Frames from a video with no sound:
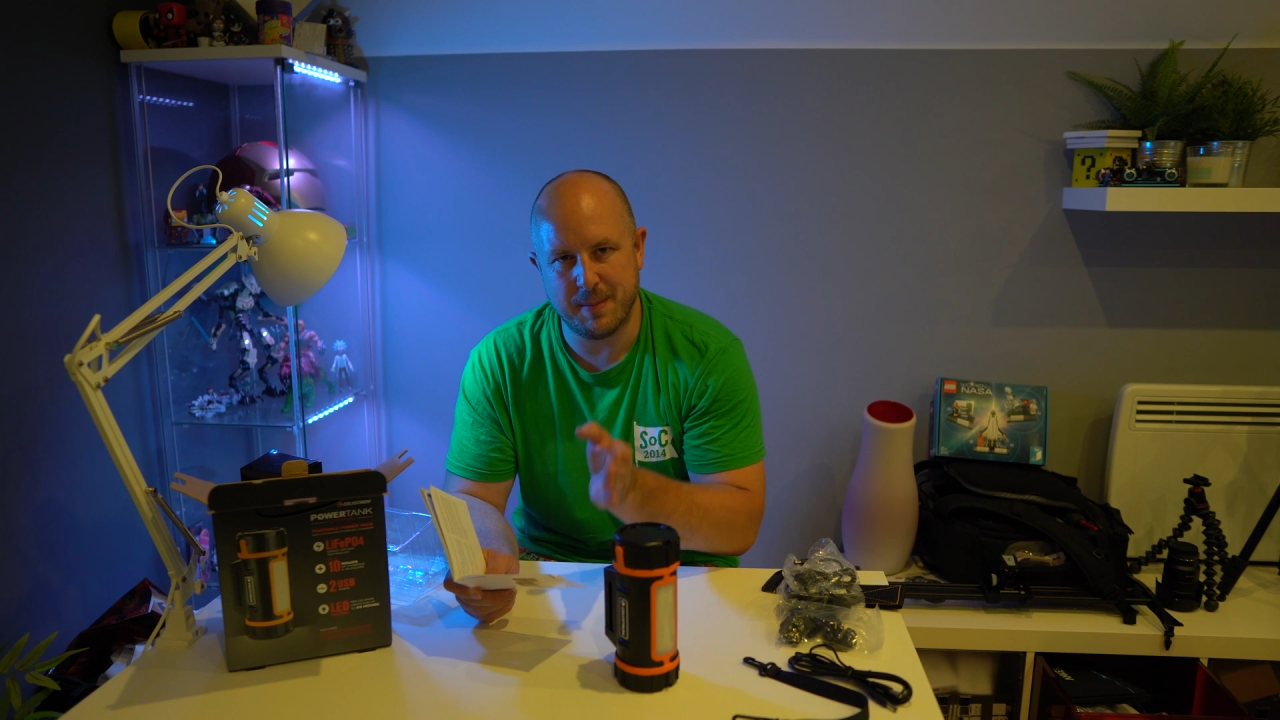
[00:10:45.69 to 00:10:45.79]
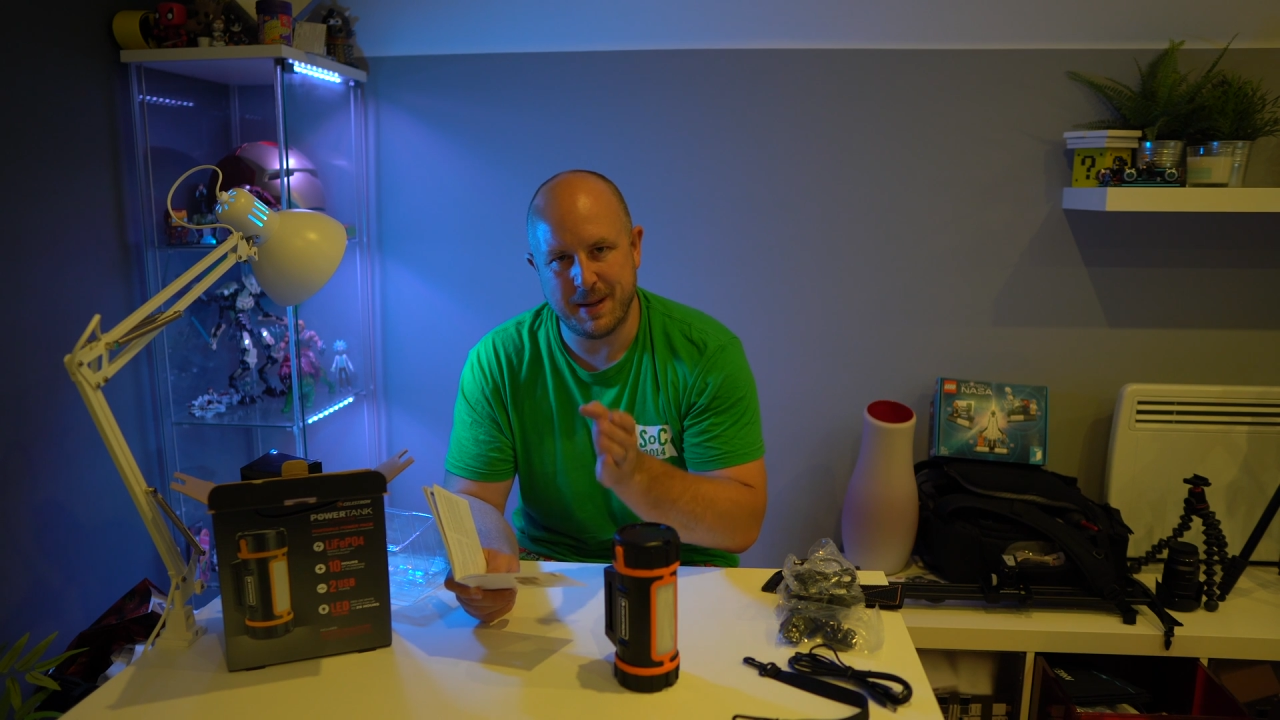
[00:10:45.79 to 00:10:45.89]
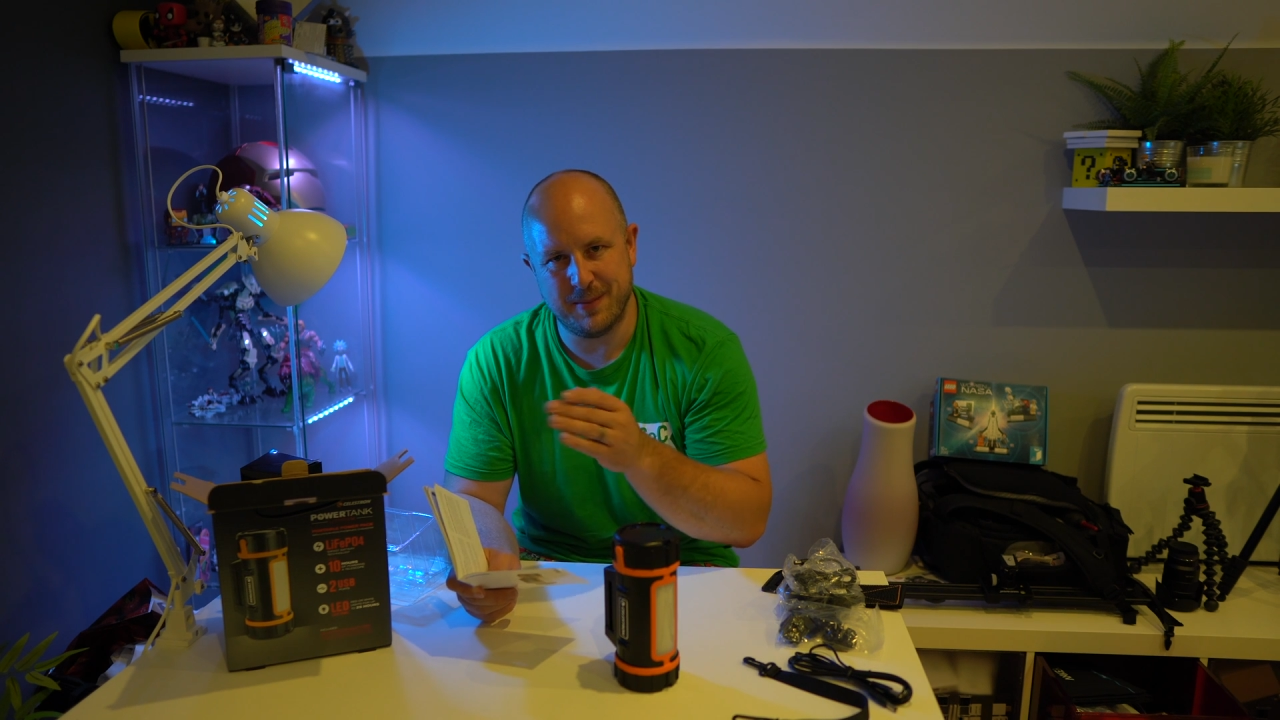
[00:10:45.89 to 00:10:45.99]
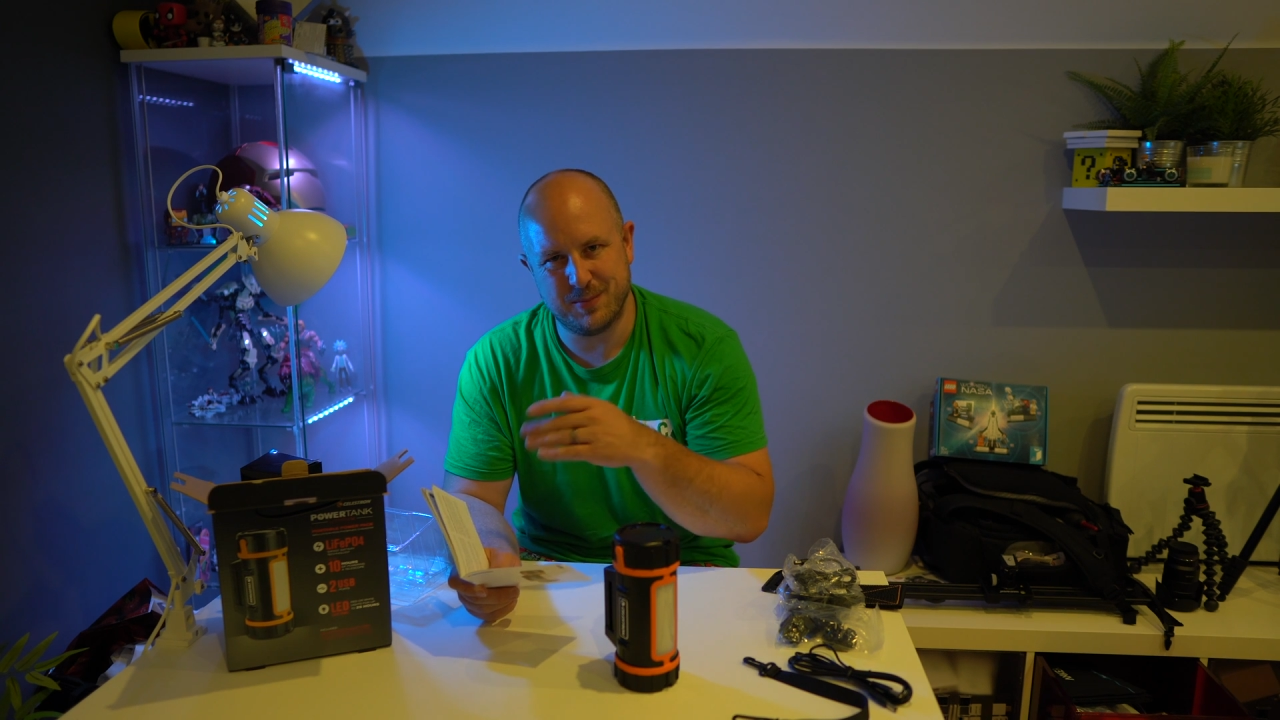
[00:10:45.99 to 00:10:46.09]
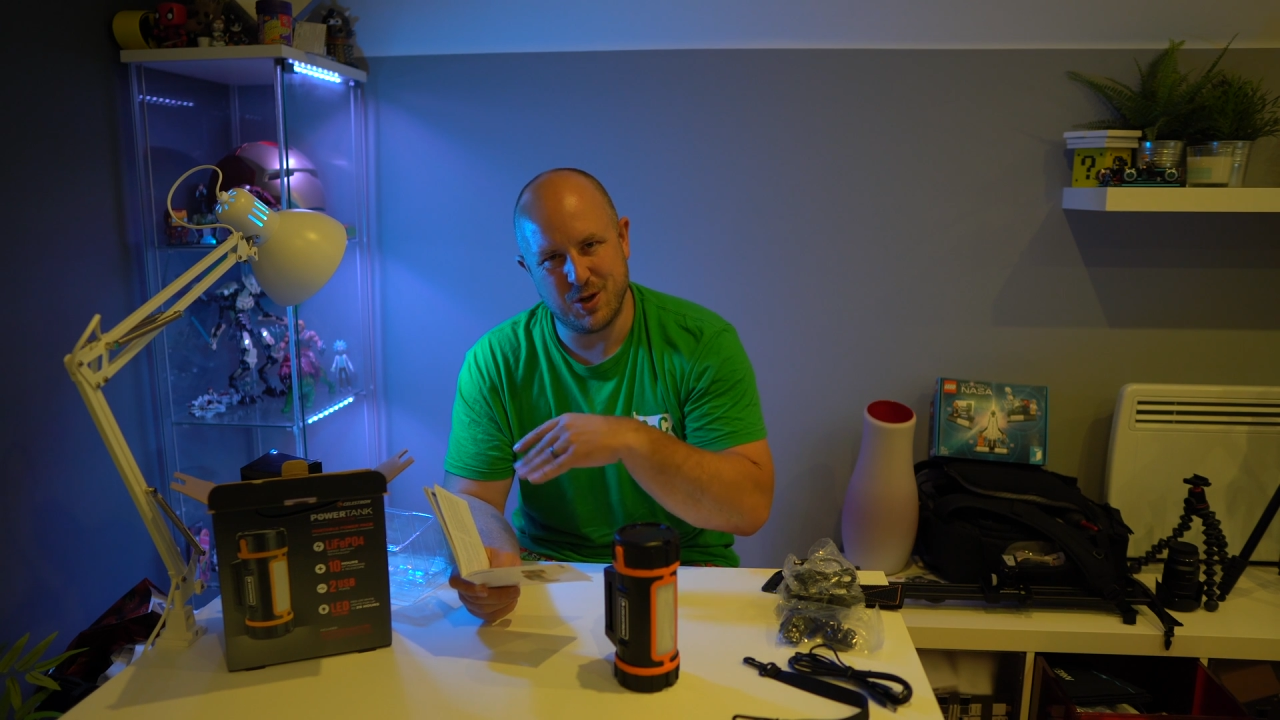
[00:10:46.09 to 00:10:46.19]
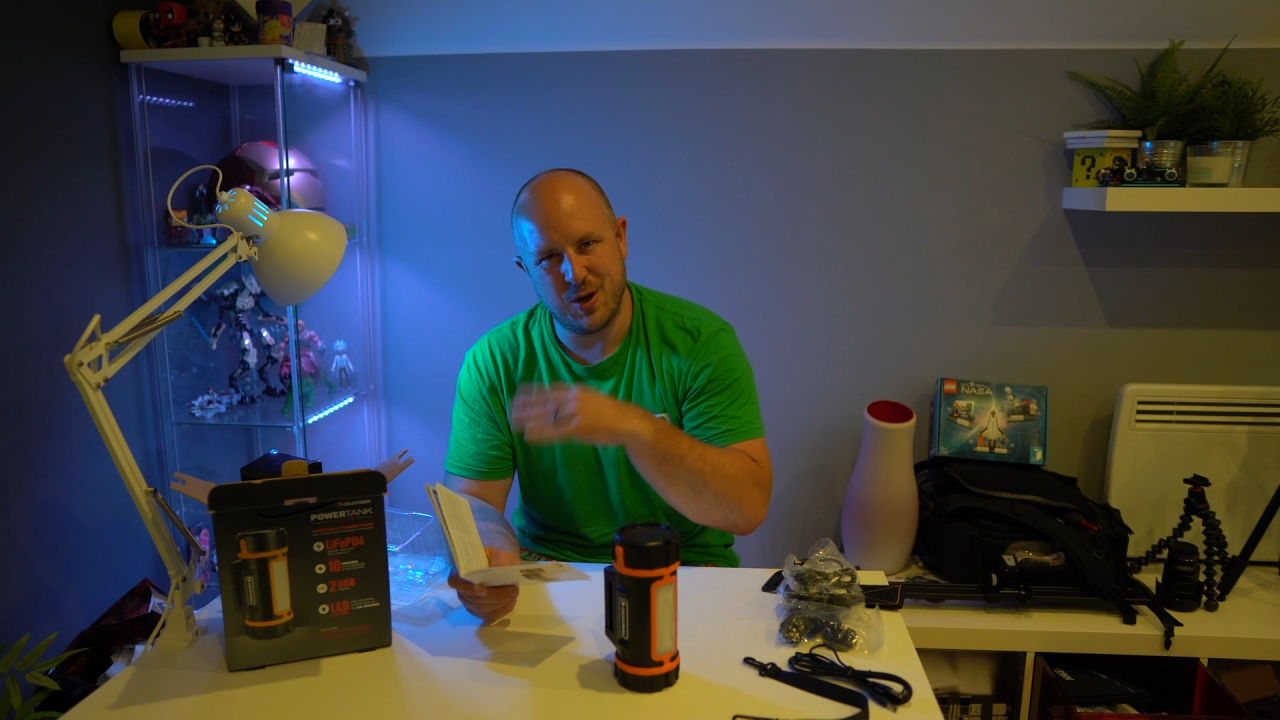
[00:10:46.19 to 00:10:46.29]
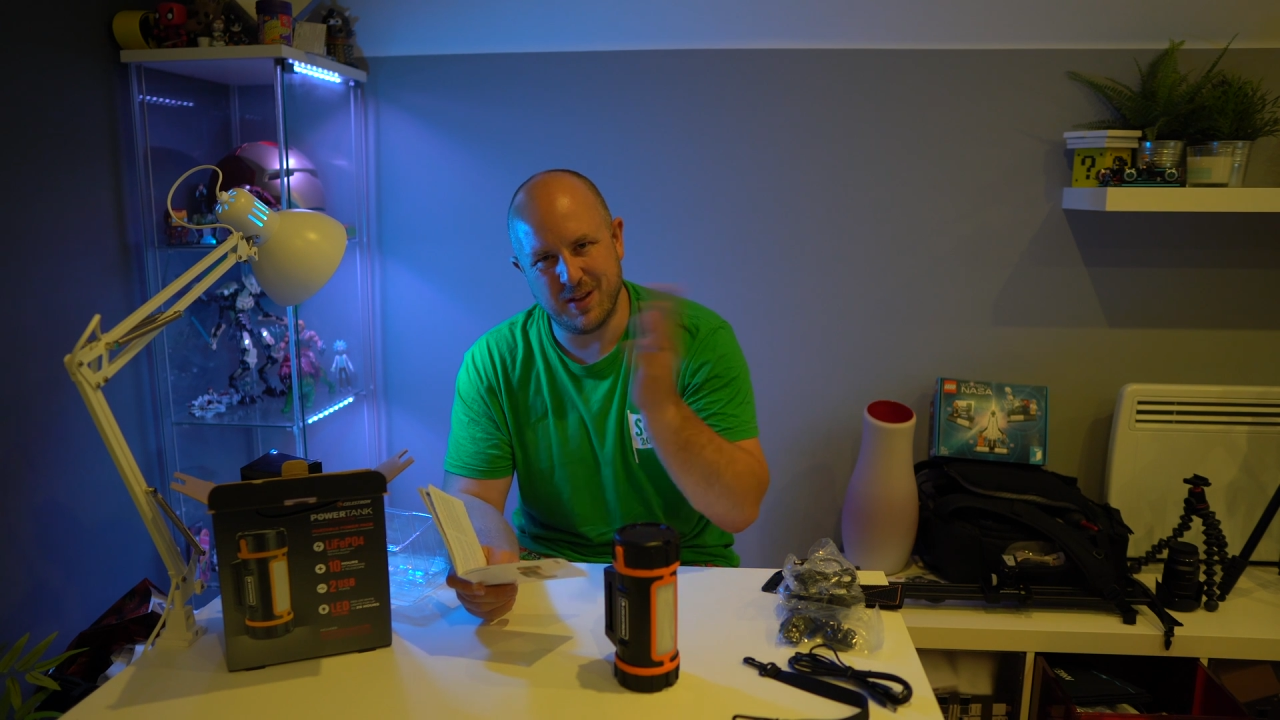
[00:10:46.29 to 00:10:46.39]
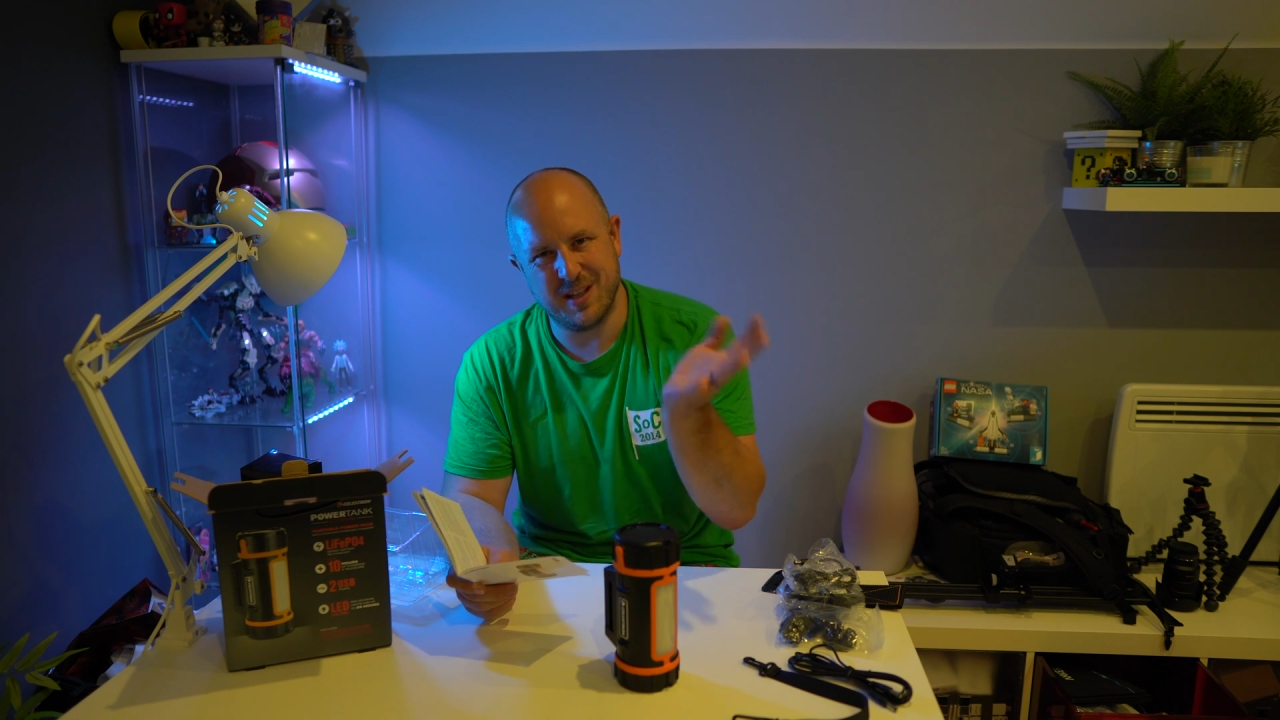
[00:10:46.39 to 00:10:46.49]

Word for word: about turning